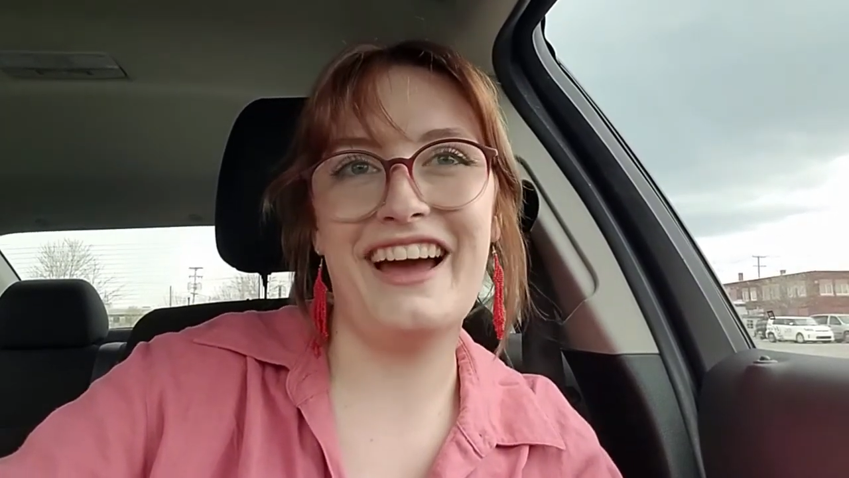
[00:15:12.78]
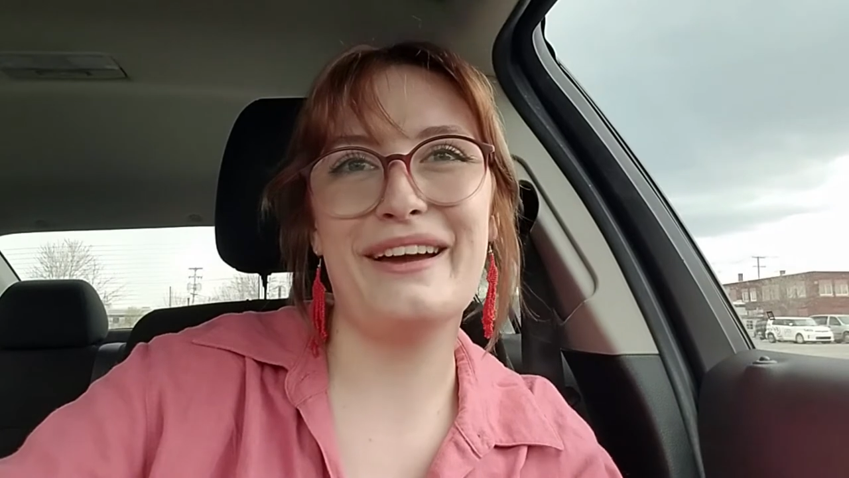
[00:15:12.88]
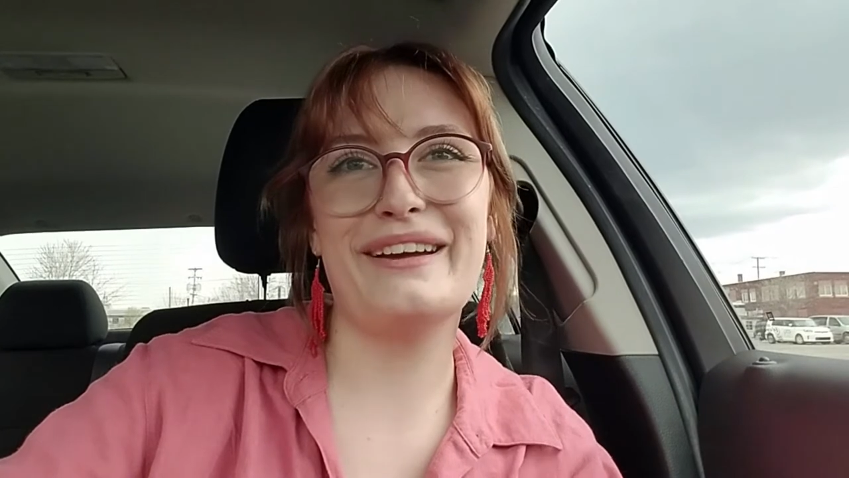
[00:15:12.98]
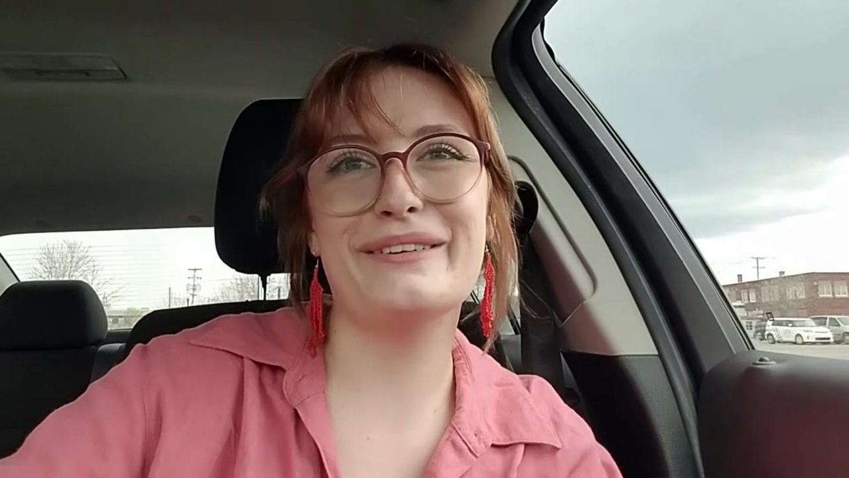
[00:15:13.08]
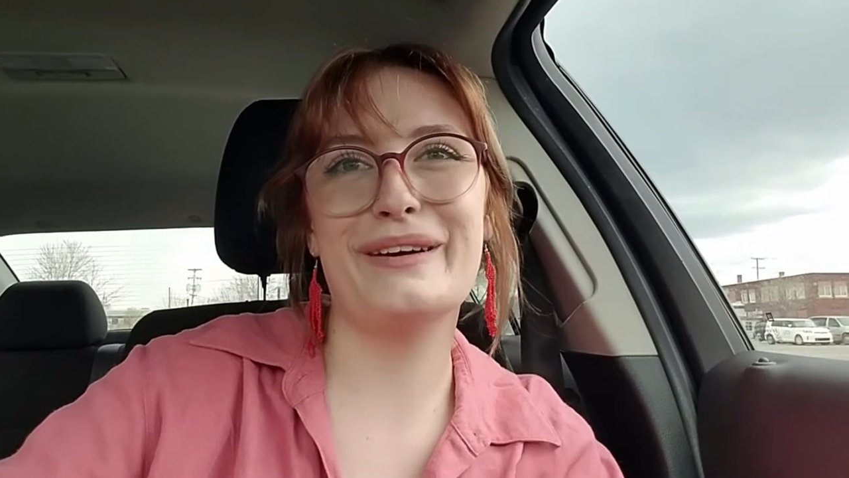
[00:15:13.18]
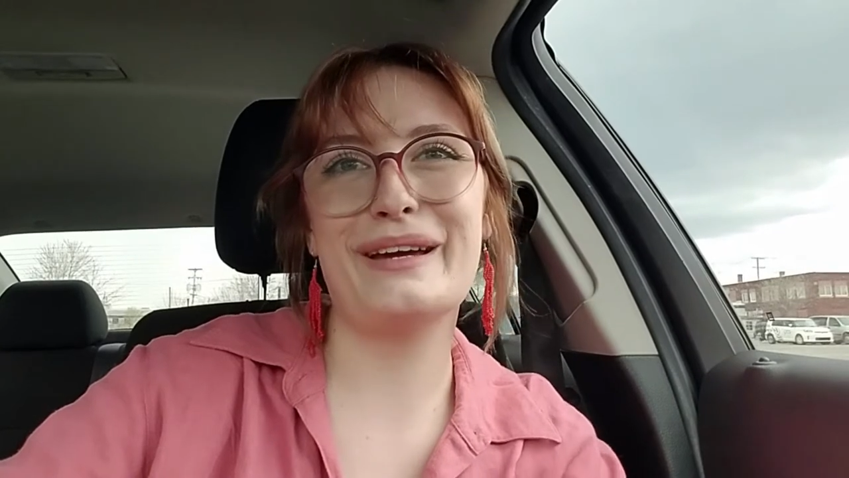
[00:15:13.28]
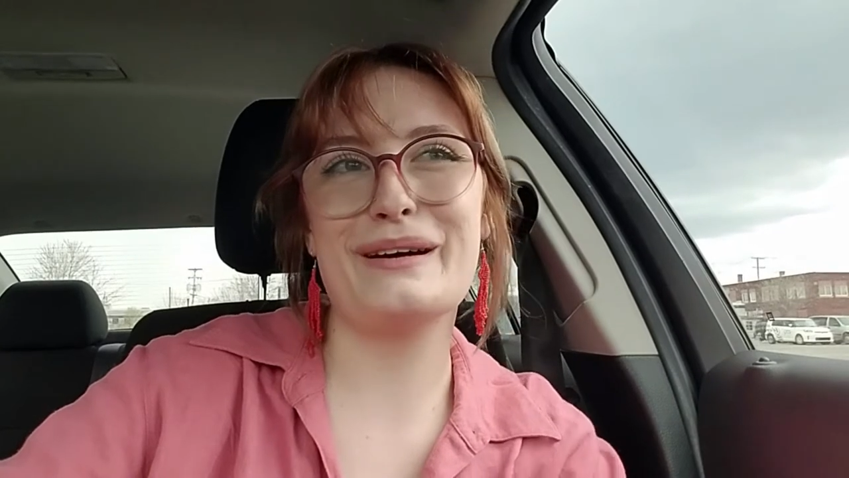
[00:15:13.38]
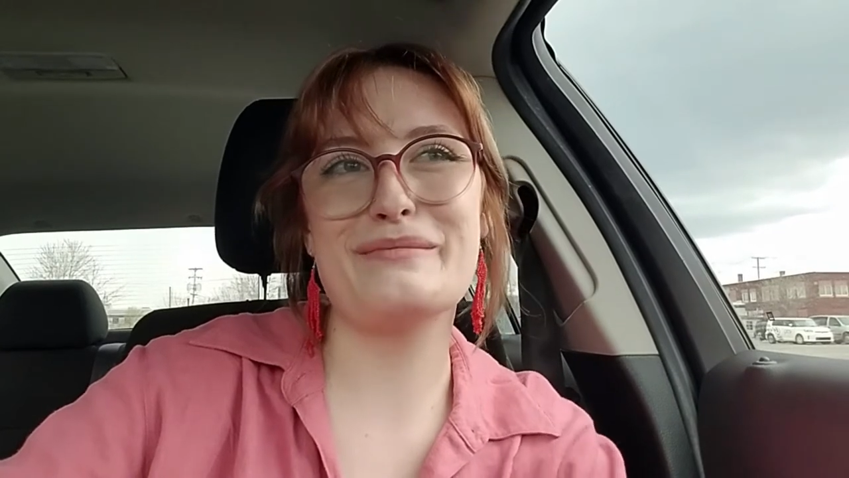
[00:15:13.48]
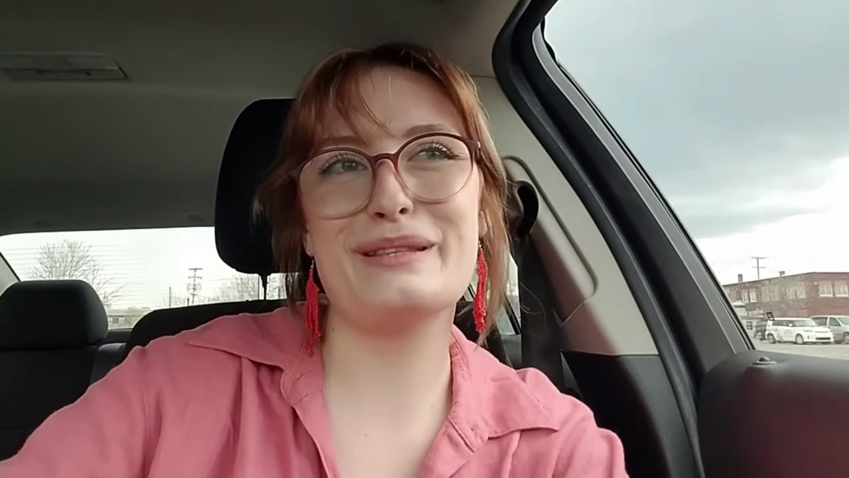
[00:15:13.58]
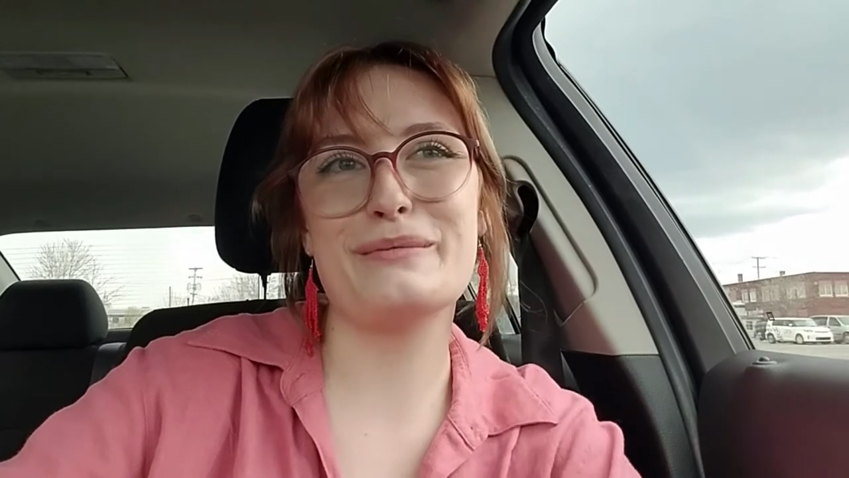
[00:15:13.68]
I wake
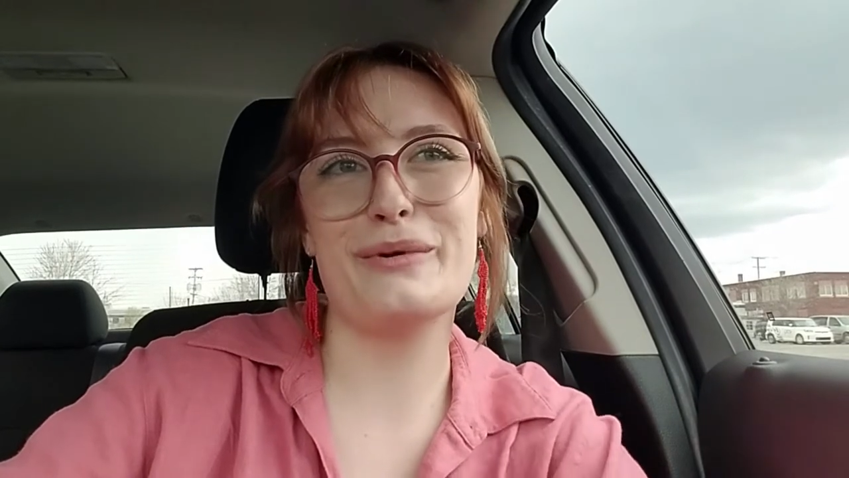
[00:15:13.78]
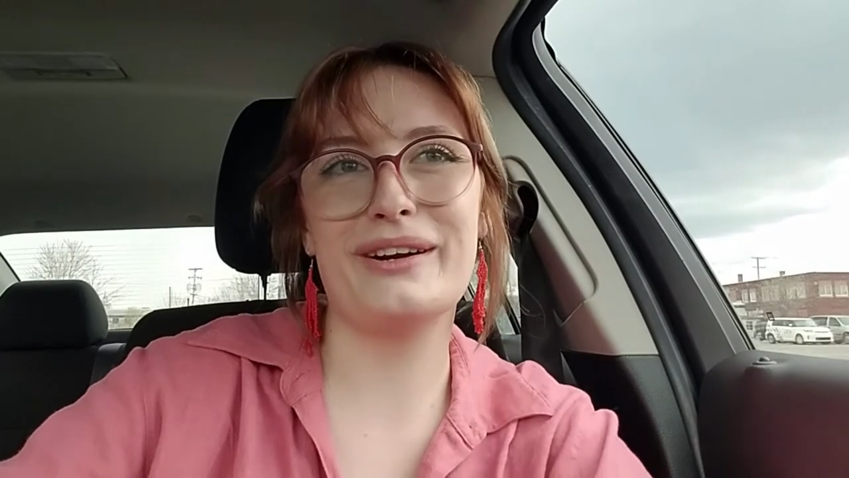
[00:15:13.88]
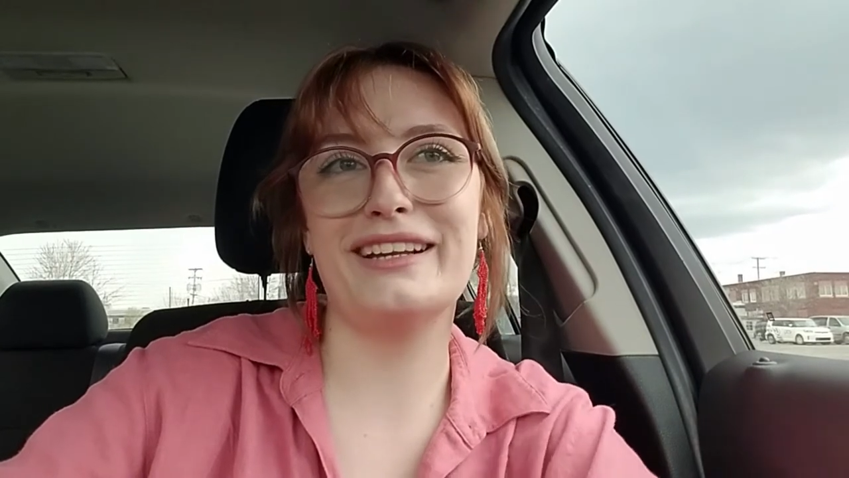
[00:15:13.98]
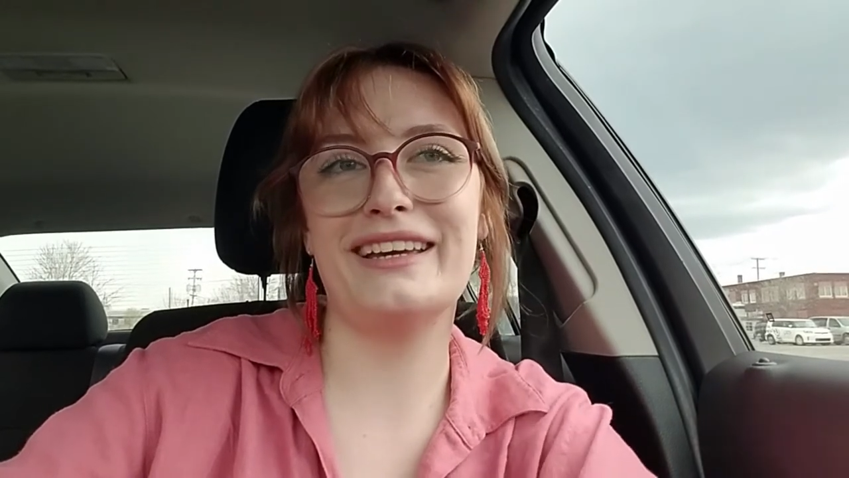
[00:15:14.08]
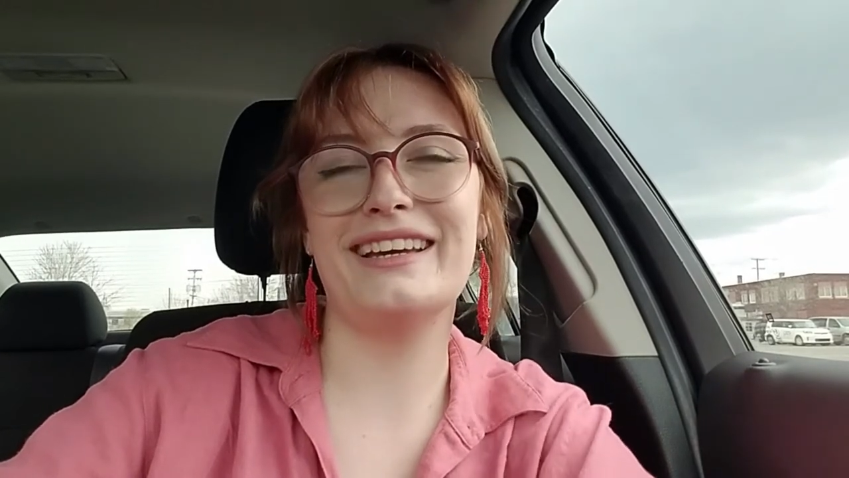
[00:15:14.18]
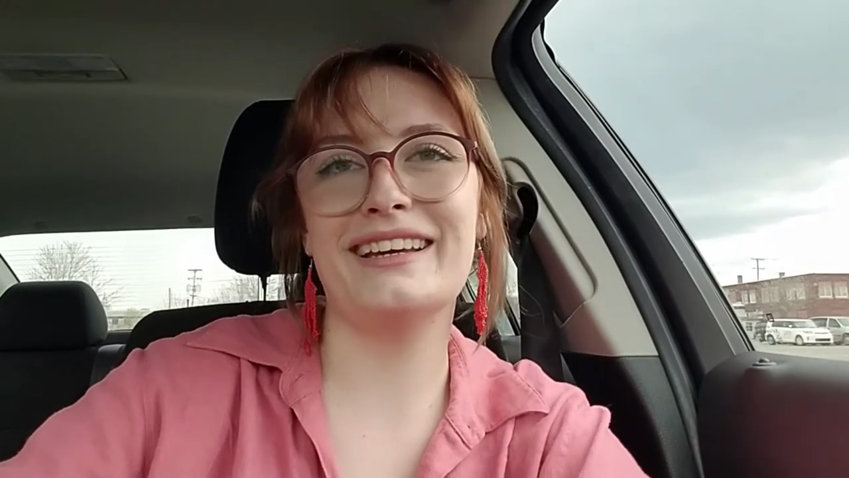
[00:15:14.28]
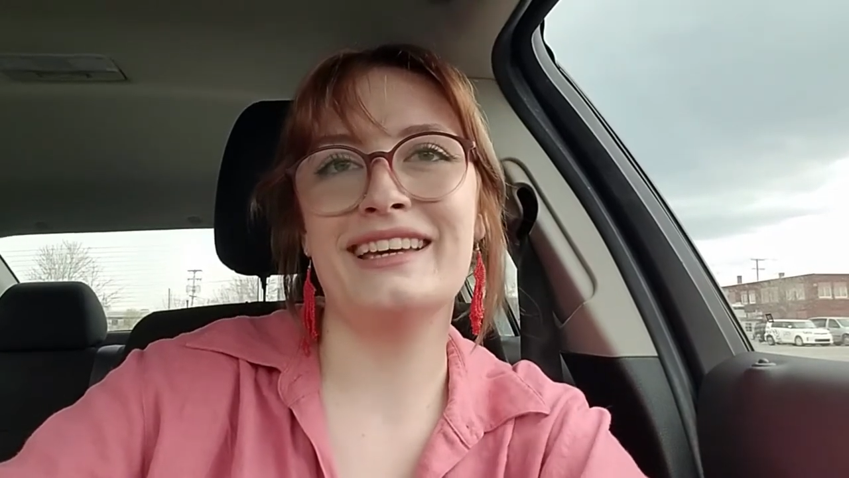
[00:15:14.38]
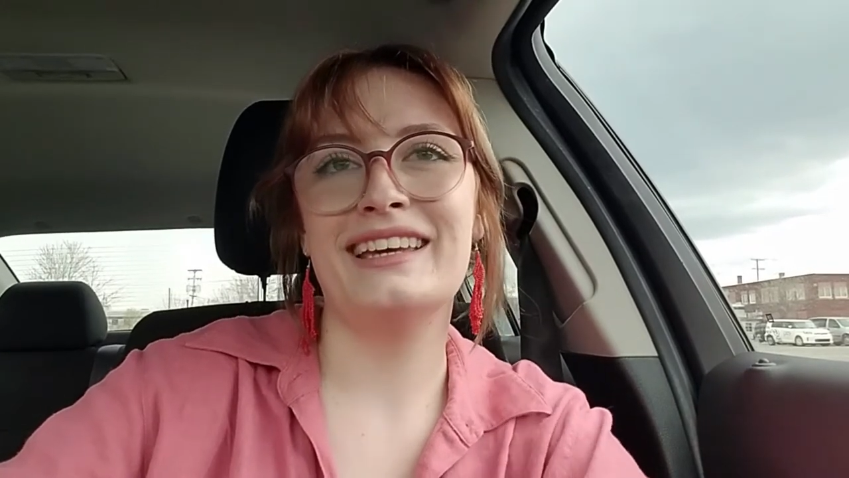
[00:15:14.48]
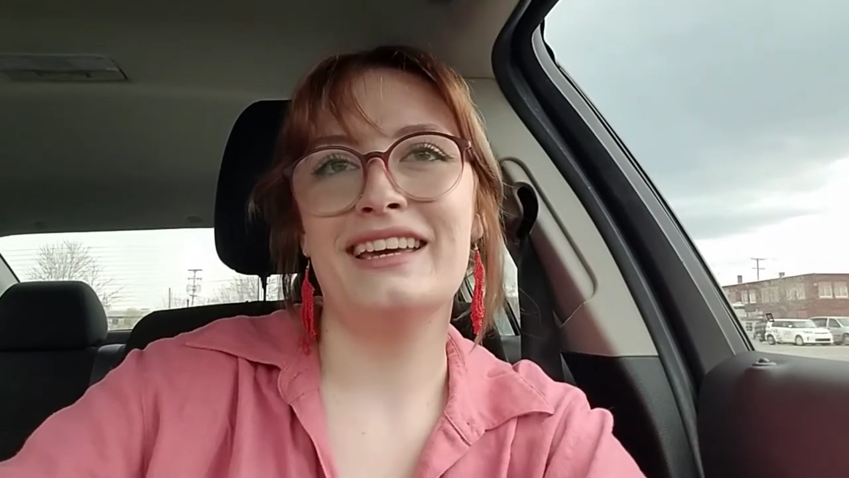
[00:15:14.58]
up in the morning